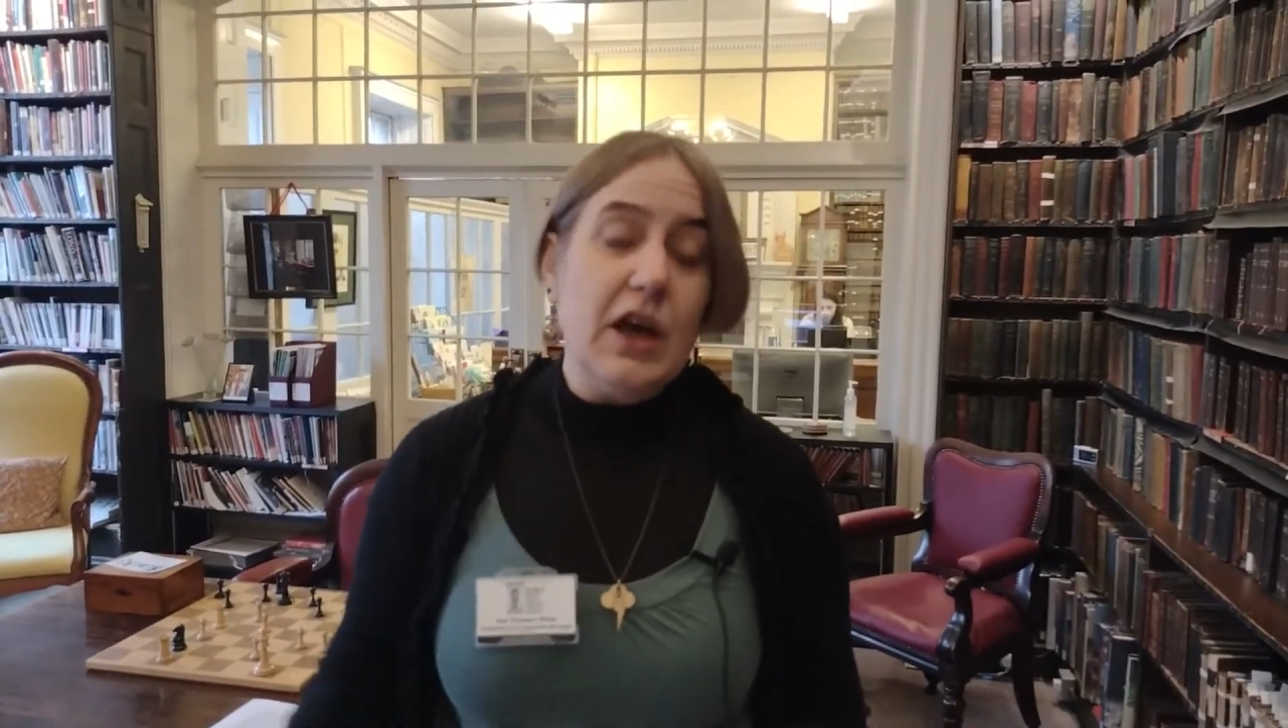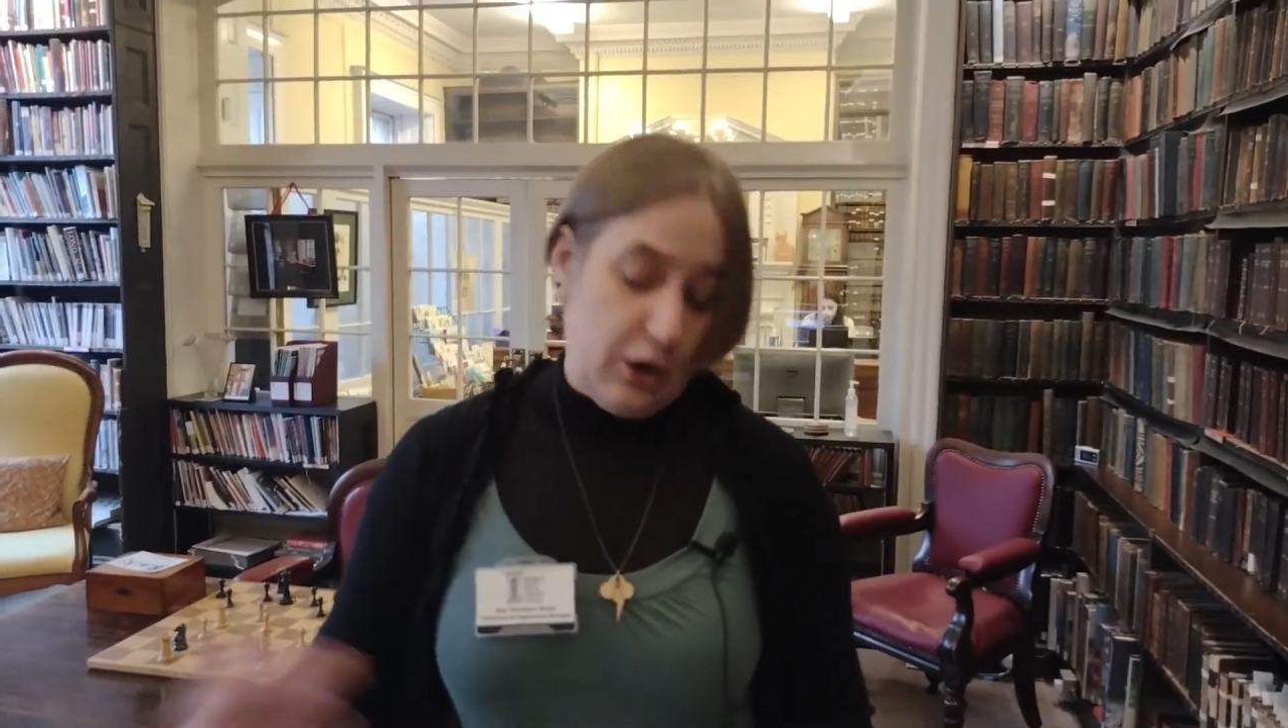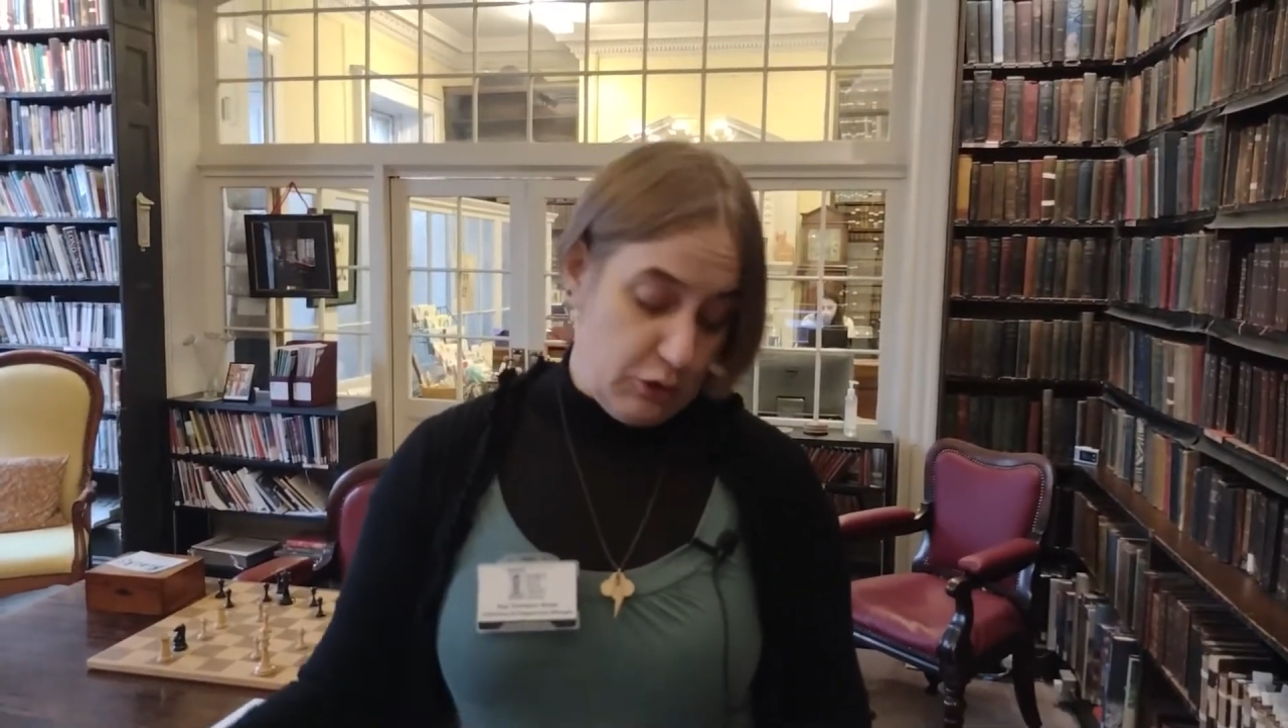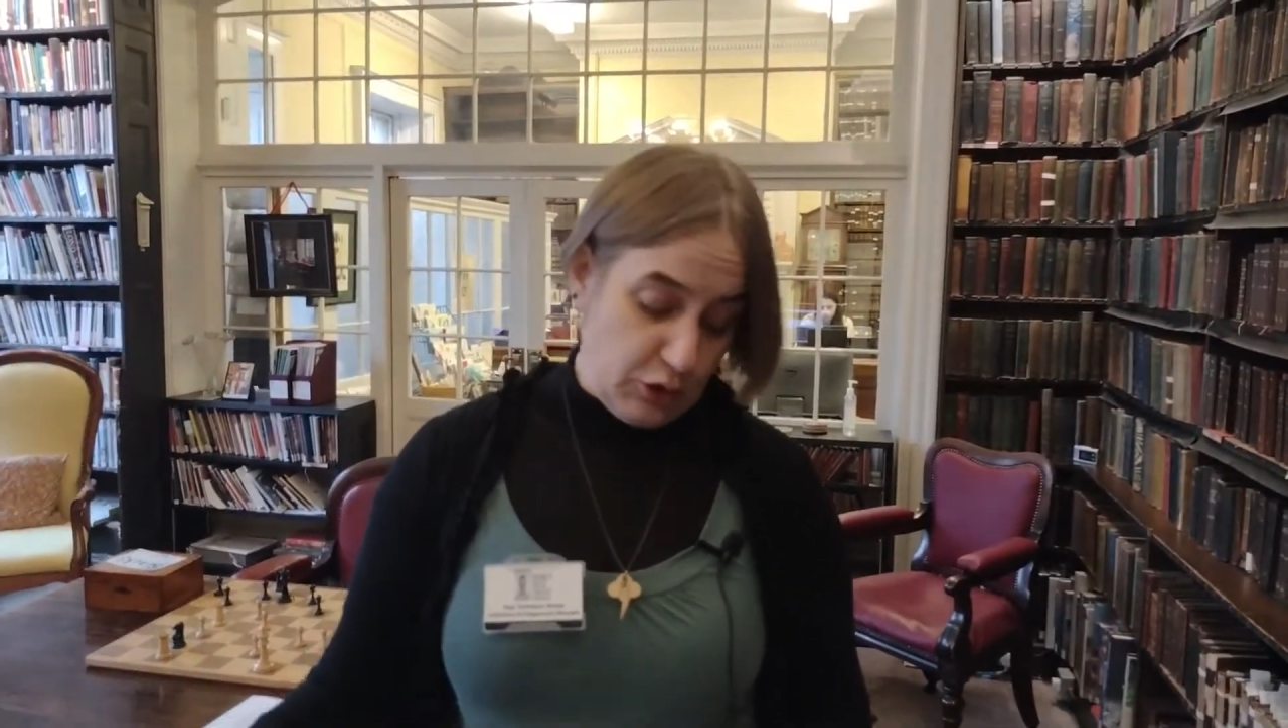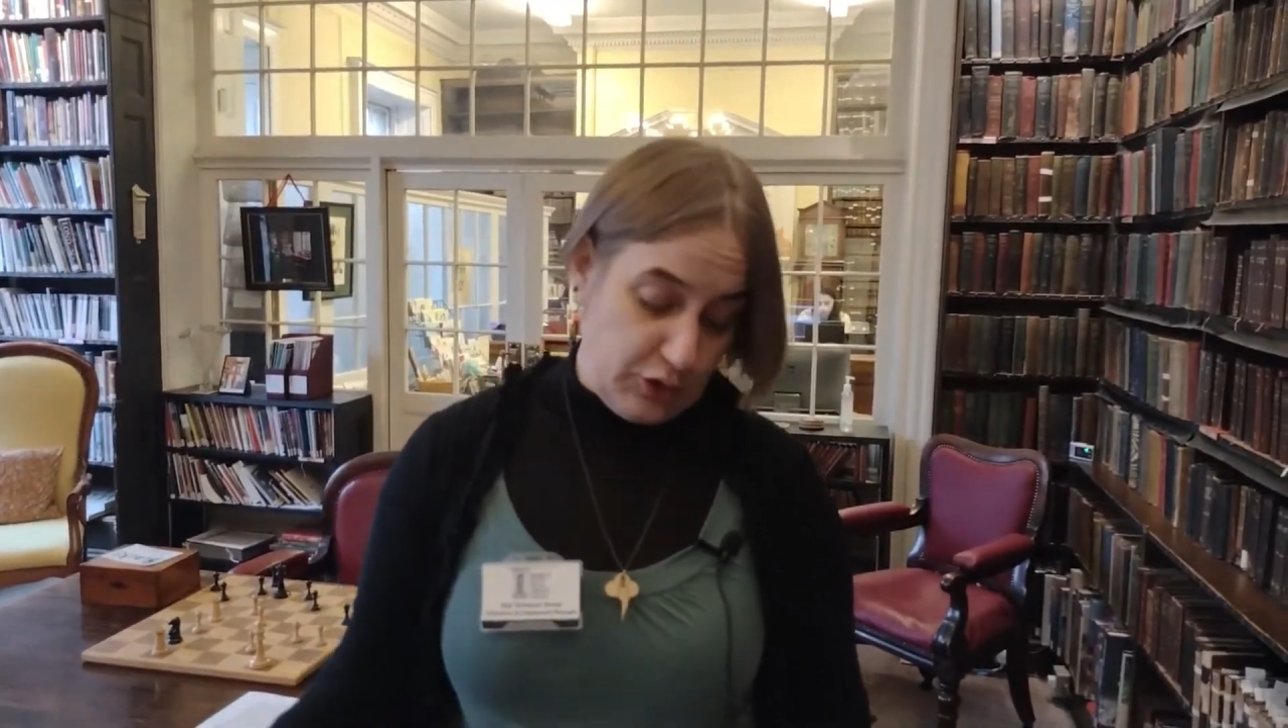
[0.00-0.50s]

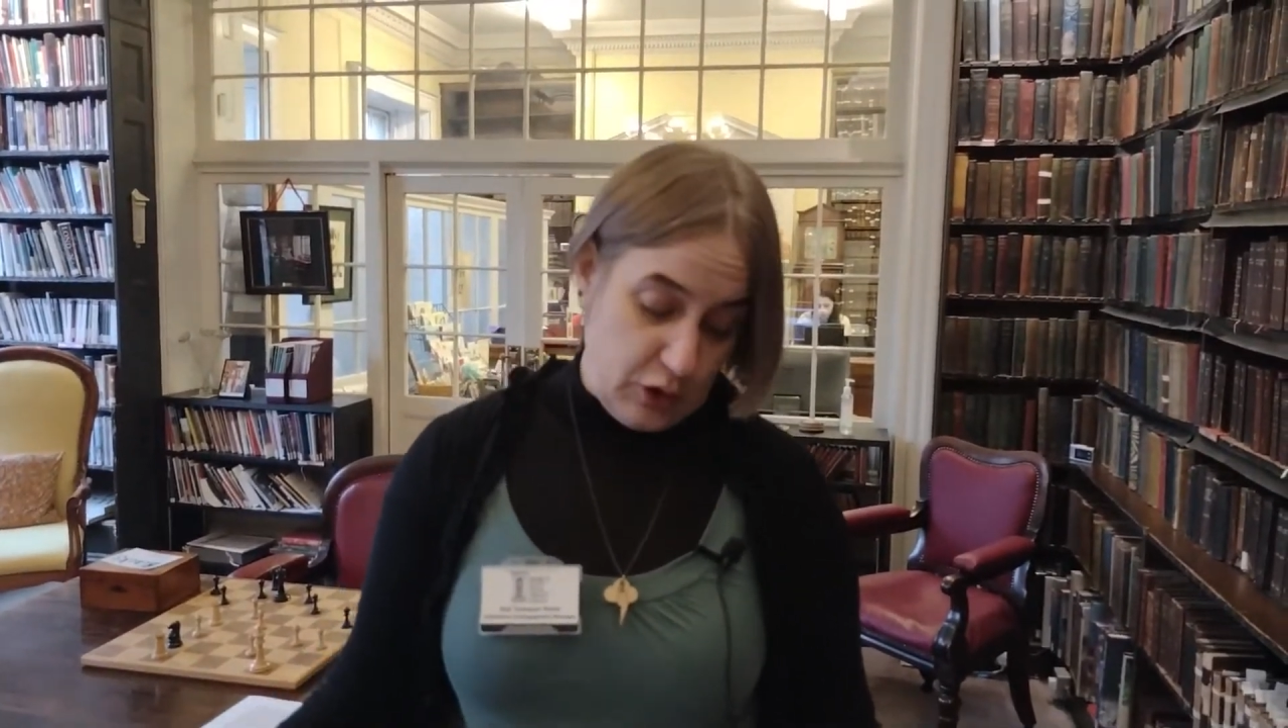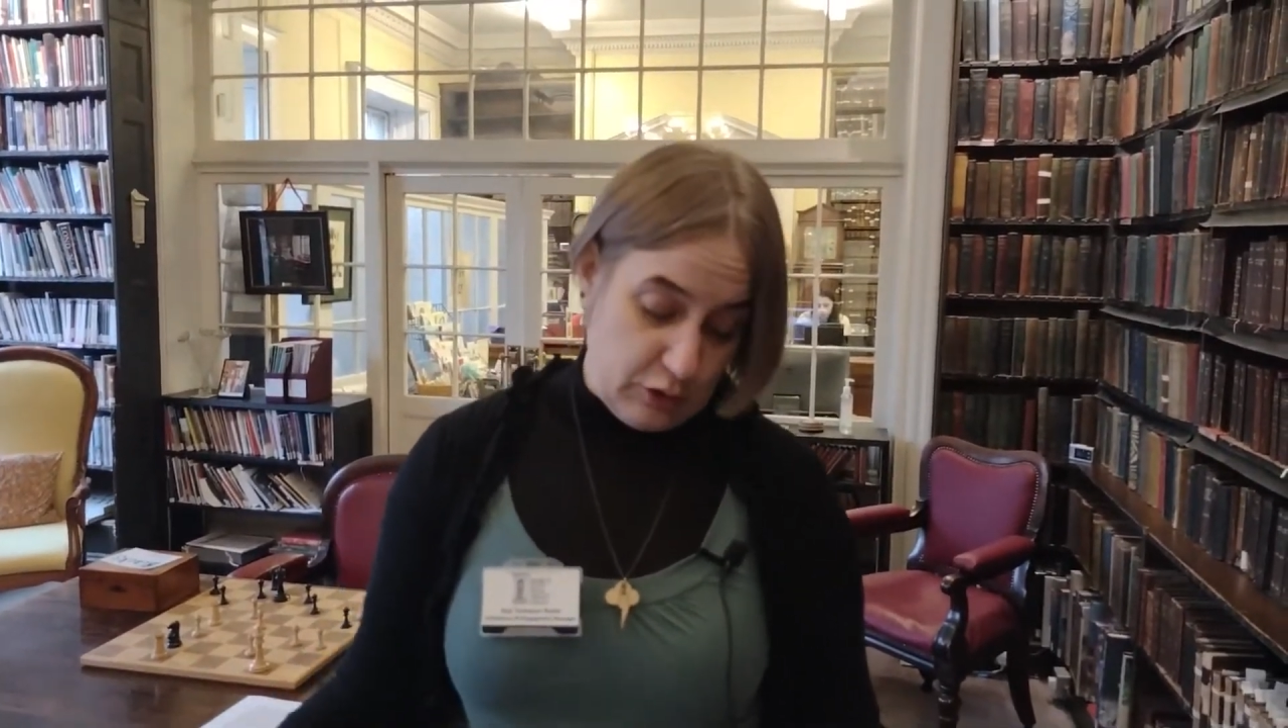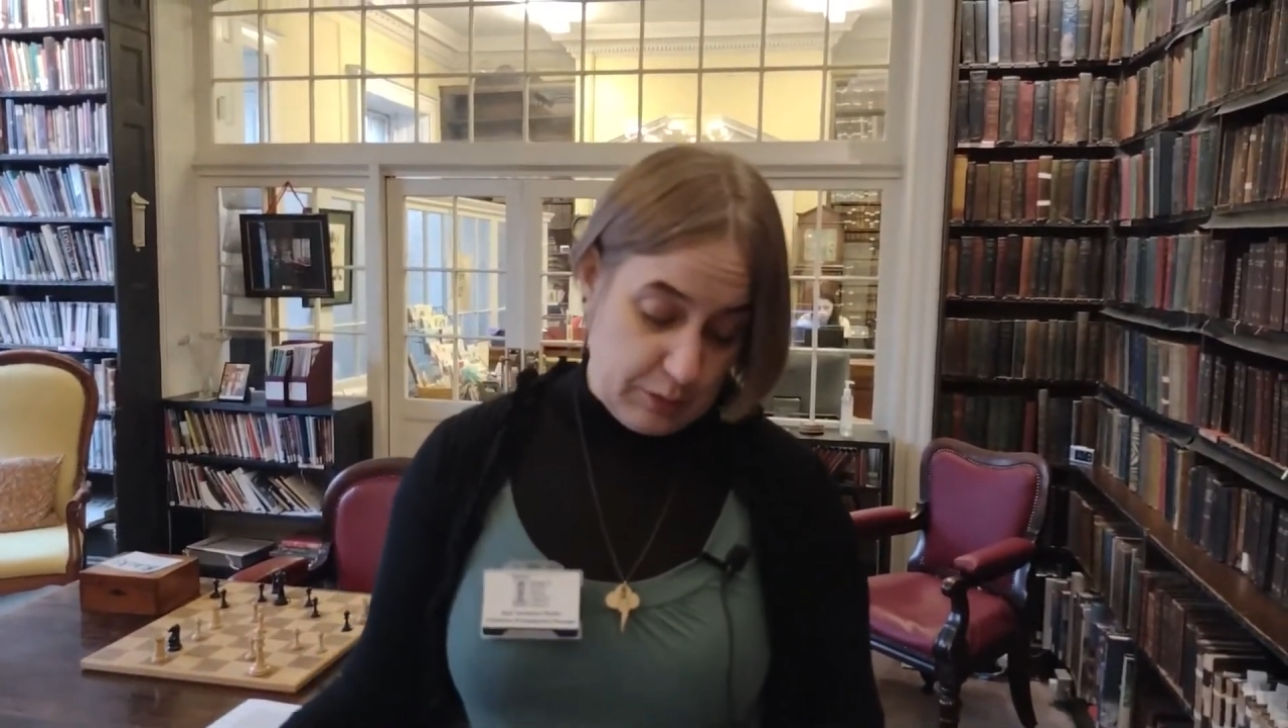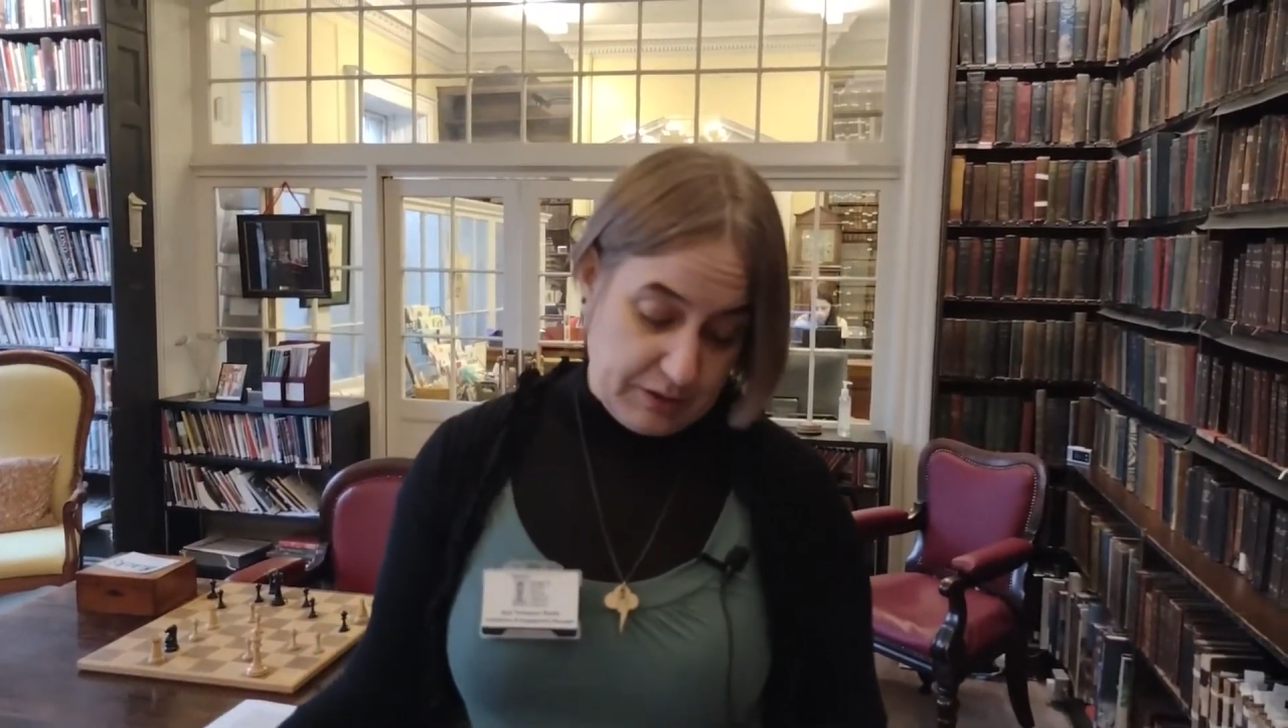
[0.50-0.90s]
across Europe,